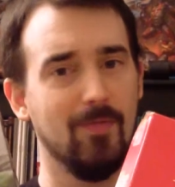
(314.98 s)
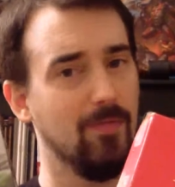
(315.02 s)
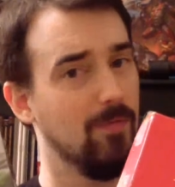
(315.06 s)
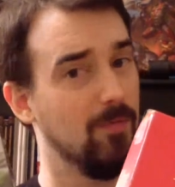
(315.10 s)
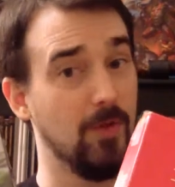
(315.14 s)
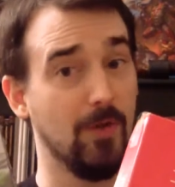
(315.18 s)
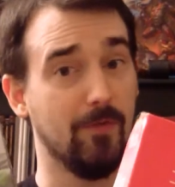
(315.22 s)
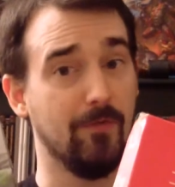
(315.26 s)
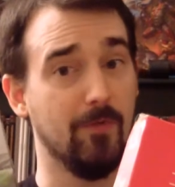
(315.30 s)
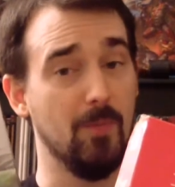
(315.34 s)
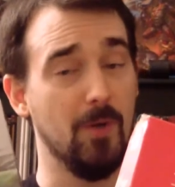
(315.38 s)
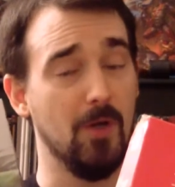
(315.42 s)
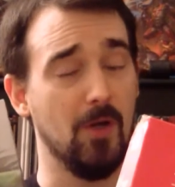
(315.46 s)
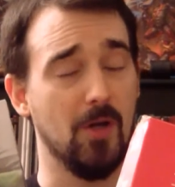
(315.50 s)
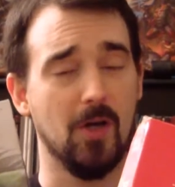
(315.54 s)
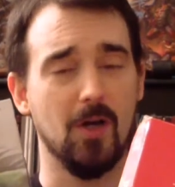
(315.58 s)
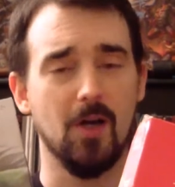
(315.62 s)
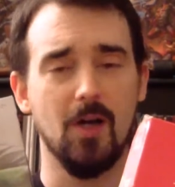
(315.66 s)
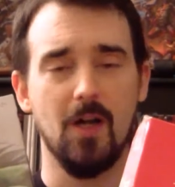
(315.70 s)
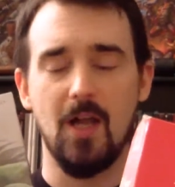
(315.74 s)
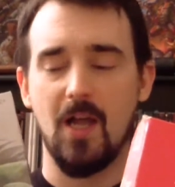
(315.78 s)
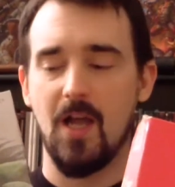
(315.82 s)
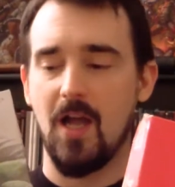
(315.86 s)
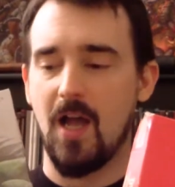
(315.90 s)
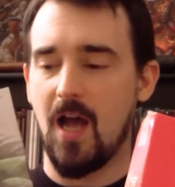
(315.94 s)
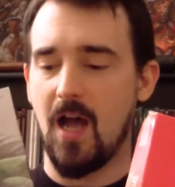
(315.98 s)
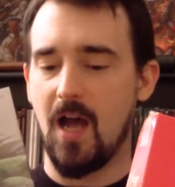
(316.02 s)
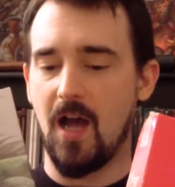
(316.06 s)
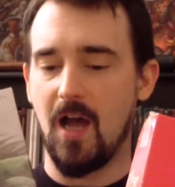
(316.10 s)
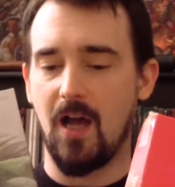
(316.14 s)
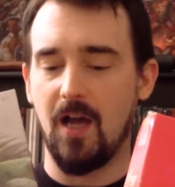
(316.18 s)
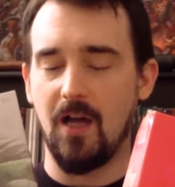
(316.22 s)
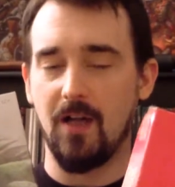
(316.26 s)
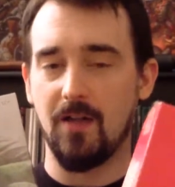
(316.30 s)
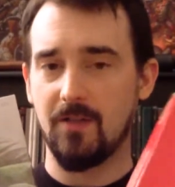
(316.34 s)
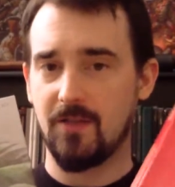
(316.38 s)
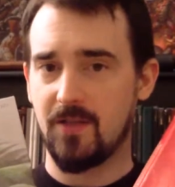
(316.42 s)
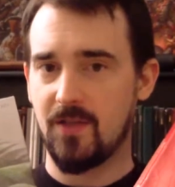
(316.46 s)
look familiar,
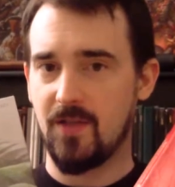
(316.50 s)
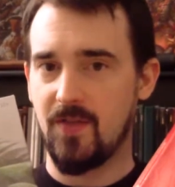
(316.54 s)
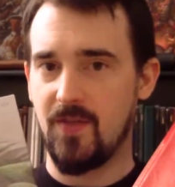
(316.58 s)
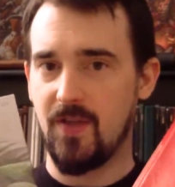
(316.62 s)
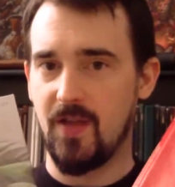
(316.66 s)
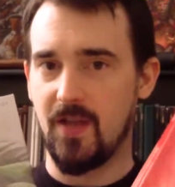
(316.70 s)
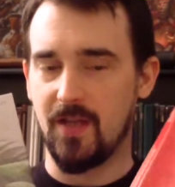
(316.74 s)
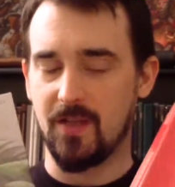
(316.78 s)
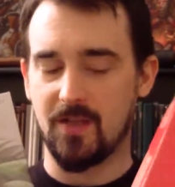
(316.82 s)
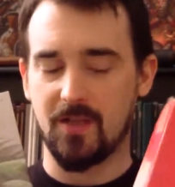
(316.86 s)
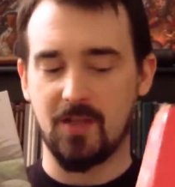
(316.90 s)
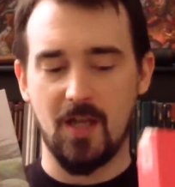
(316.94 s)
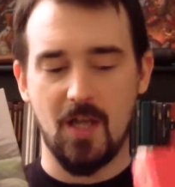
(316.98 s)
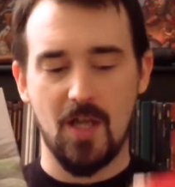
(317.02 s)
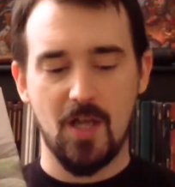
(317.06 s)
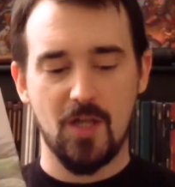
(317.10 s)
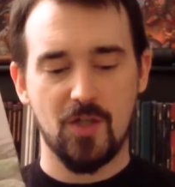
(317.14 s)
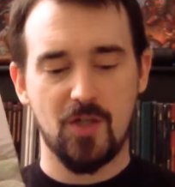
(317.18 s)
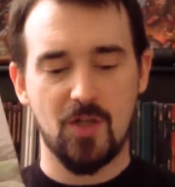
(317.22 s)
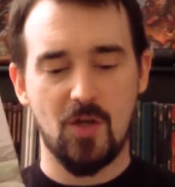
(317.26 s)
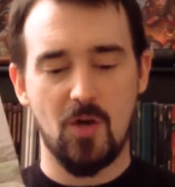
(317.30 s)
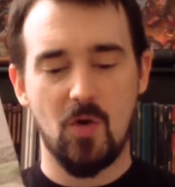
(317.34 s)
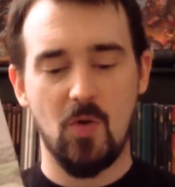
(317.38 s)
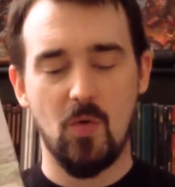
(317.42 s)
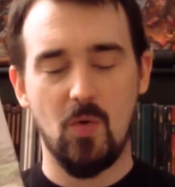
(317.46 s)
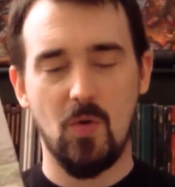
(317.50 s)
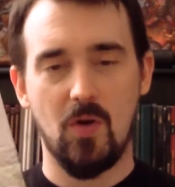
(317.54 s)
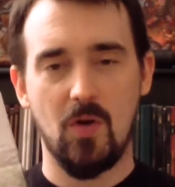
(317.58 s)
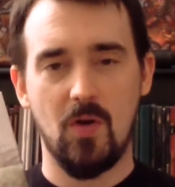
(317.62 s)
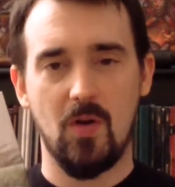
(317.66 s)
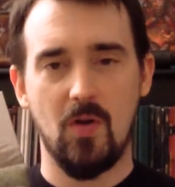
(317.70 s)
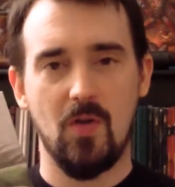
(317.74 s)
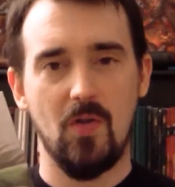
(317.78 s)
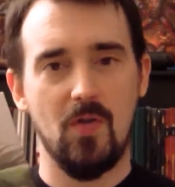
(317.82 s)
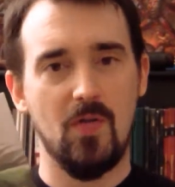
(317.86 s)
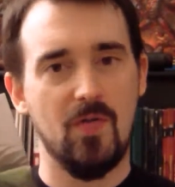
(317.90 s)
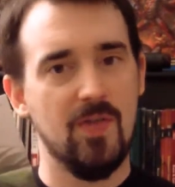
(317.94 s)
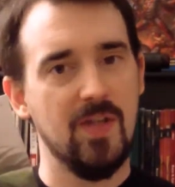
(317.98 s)
to this. So
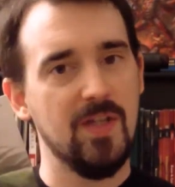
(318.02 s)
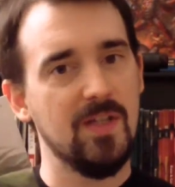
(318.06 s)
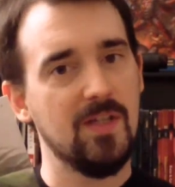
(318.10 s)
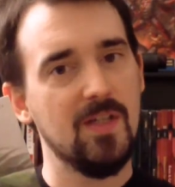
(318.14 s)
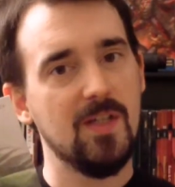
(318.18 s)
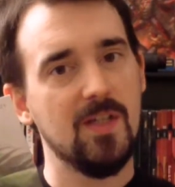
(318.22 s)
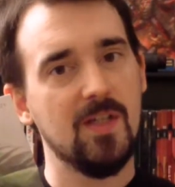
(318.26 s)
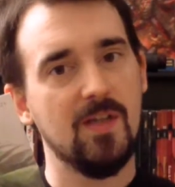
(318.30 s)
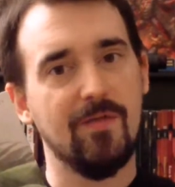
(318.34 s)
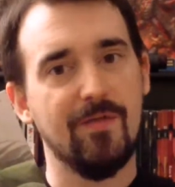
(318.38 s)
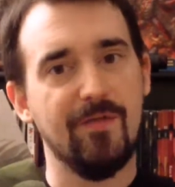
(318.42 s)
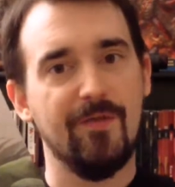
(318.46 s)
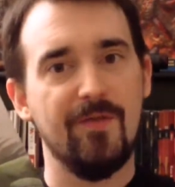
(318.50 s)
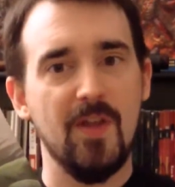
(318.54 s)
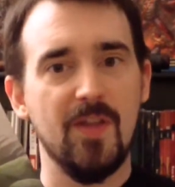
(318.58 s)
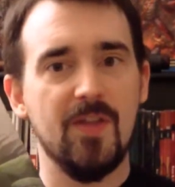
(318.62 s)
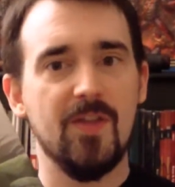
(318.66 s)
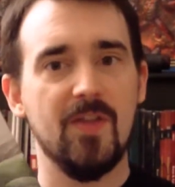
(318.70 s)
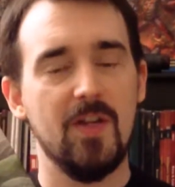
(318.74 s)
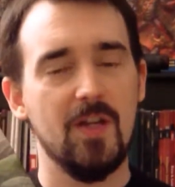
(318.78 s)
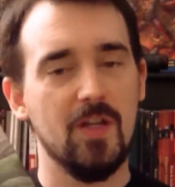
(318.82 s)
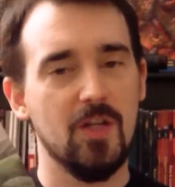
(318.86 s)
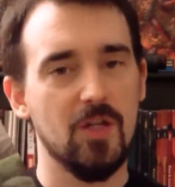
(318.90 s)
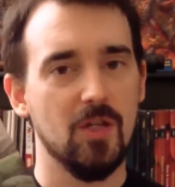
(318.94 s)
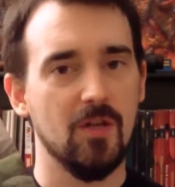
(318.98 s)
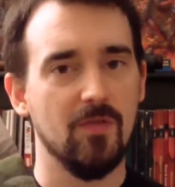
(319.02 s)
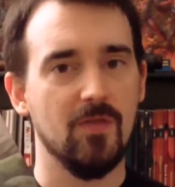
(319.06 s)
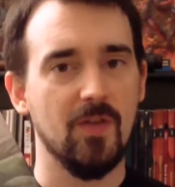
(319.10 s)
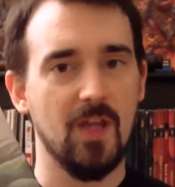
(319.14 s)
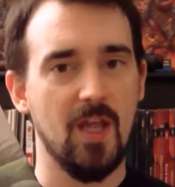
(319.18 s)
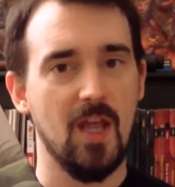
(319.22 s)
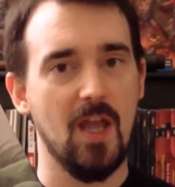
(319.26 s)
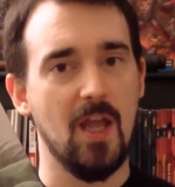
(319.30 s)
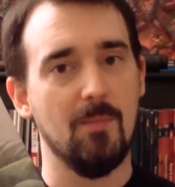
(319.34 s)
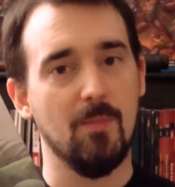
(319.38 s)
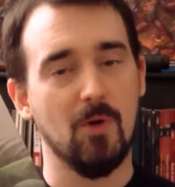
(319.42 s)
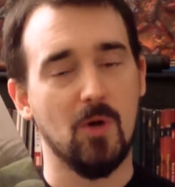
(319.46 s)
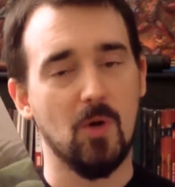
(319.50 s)
this is the 5th edition of the
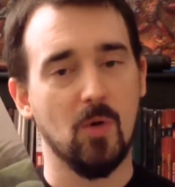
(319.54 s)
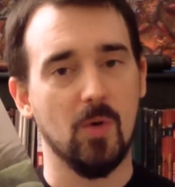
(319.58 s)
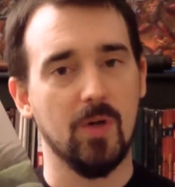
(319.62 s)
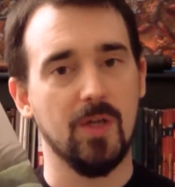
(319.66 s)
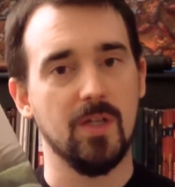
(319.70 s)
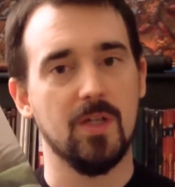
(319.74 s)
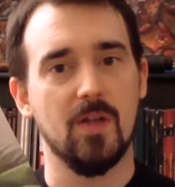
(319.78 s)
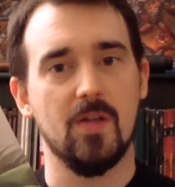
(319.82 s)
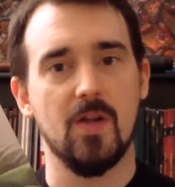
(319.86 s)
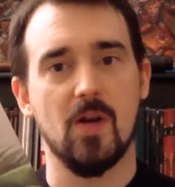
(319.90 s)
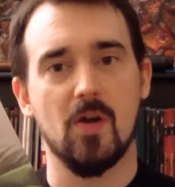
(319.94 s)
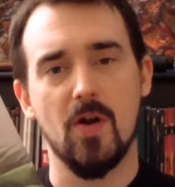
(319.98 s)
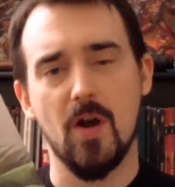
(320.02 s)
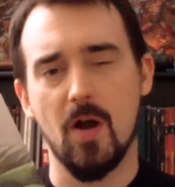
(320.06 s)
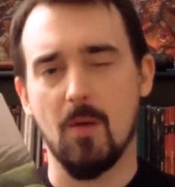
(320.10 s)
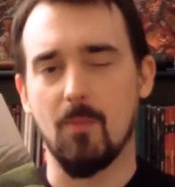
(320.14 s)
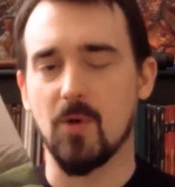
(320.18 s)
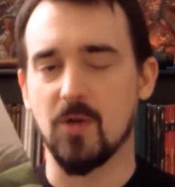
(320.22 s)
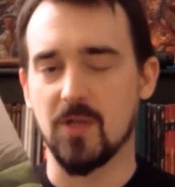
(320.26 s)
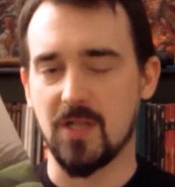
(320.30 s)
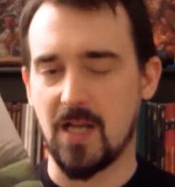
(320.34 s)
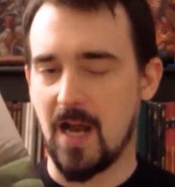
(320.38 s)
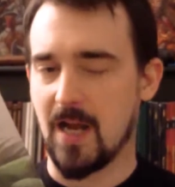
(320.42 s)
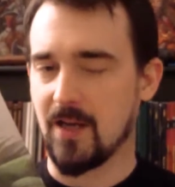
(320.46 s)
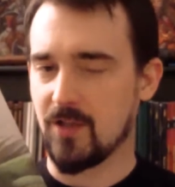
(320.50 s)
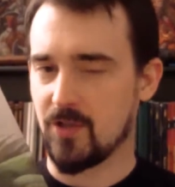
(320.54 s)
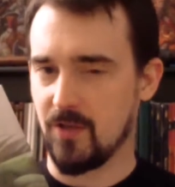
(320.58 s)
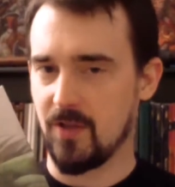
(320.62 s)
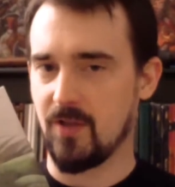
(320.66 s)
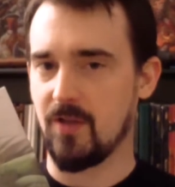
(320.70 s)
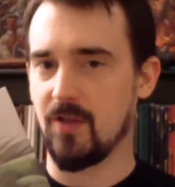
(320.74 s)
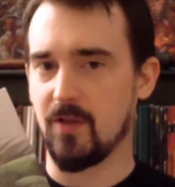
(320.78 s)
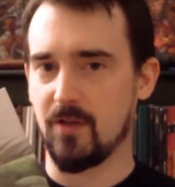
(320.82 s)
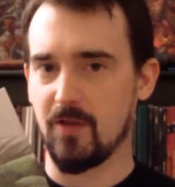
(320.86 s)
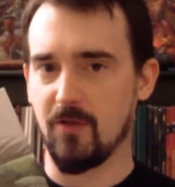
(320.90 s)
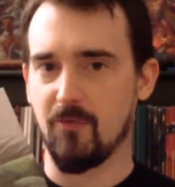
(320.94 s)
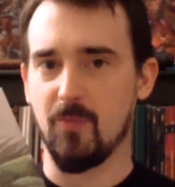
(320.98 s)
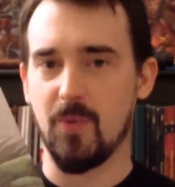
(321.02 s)
game according to their numbers. I actually
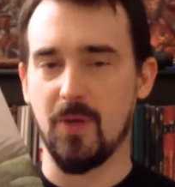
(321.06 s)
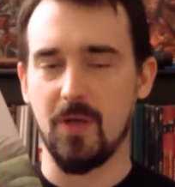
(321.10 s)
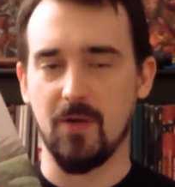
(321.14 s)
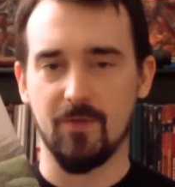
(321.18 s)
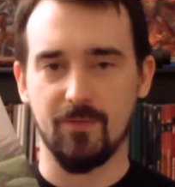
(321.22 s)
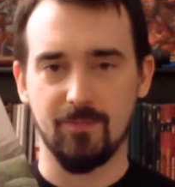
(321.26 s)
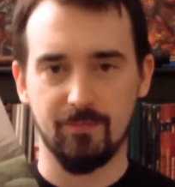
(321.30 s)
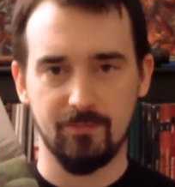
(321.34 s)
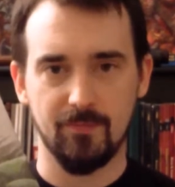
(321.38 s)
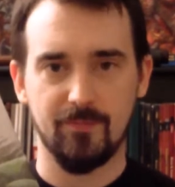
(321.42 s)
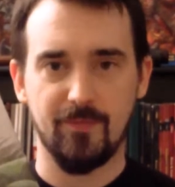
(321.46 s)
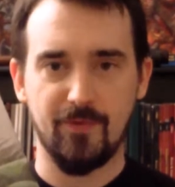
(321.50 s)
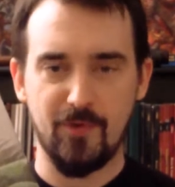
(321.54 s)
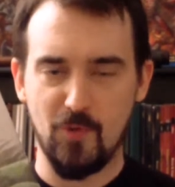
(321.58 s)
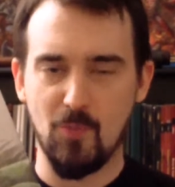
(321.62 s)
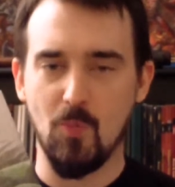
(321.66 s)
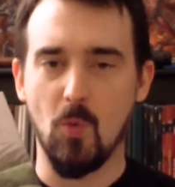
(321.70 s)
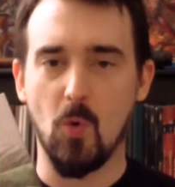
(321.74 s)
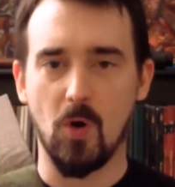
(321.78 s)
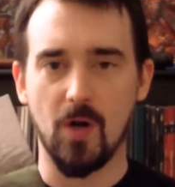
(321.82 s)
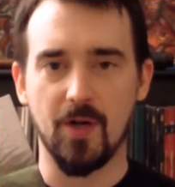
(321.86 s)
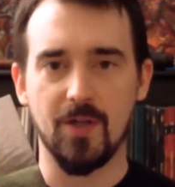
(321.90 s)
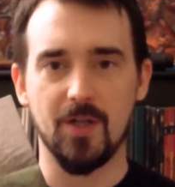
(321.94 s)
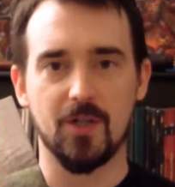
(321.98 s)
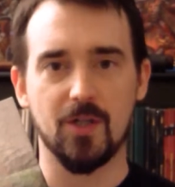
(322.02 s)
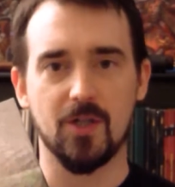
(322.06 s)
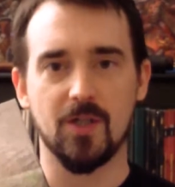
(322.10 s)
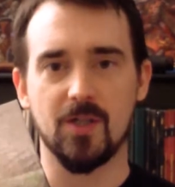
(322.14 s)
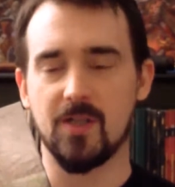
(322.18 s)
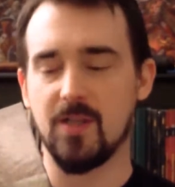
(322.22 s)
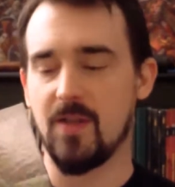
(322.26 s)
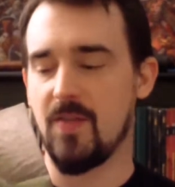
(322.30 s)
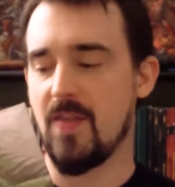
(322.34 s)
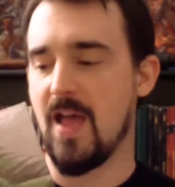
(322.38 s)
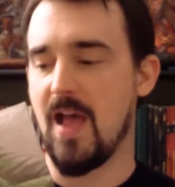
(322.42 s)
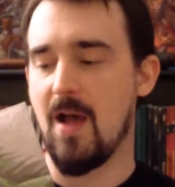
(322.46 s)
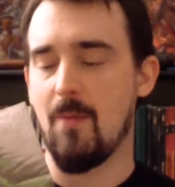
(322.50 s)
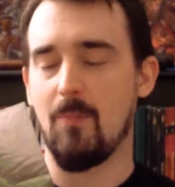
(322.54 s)
think there have been a few more editions
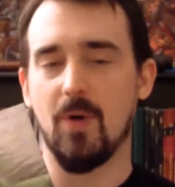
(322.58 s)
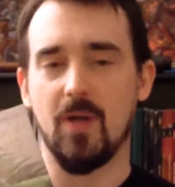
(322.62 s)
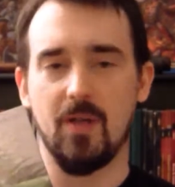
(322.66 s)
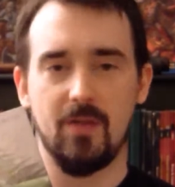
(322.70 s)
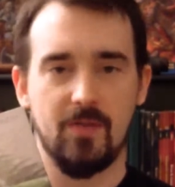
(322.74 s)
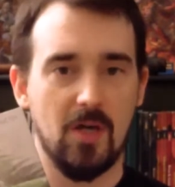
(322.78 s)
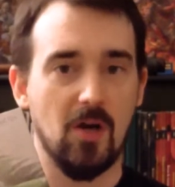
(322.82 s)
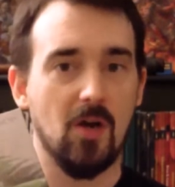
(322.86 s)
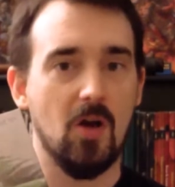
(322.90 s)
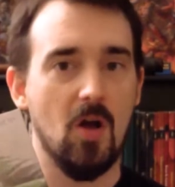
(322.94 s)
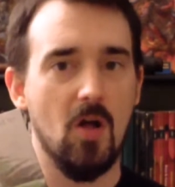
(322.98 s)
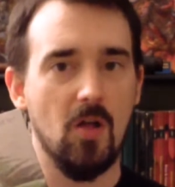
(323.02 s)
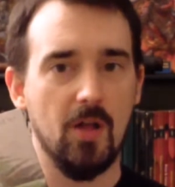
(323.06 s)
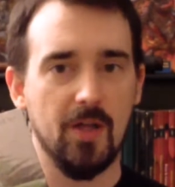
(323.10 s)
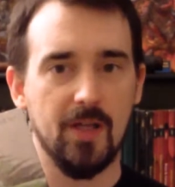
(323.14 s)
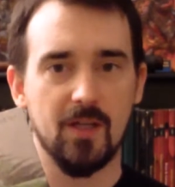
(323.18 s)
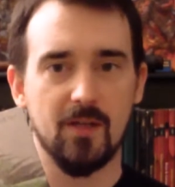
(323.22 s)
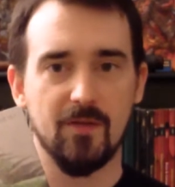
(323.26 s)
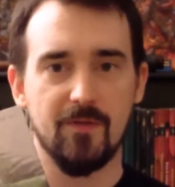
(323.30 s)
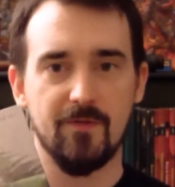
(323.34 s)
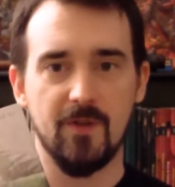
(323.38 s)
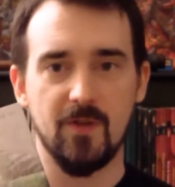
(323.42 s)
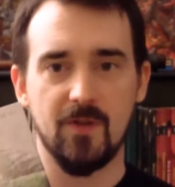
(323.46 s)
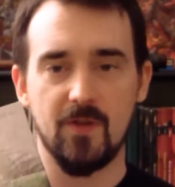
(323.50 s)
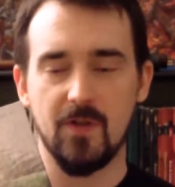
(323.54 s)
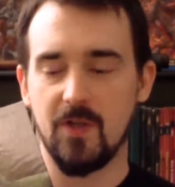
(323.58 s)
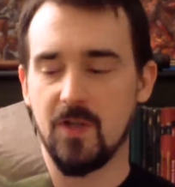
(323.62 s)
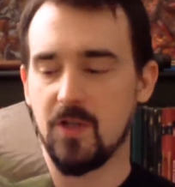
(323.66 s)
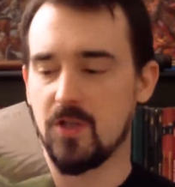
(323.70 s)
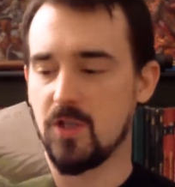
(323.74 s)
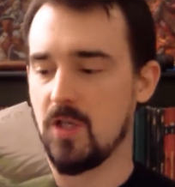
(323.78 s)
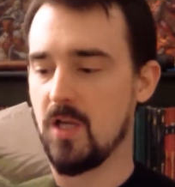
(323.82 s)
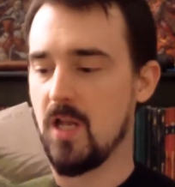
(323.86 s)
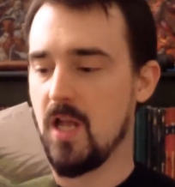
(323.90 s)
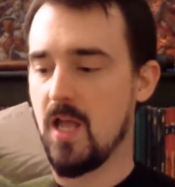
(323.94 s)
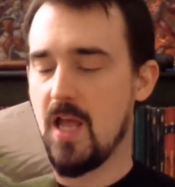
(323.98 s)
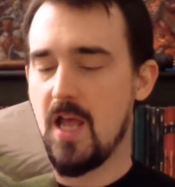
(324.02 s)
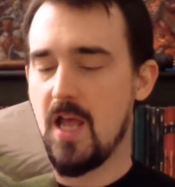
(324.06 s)
than that, but they're calling it the 5th
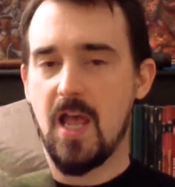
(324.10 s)
edition.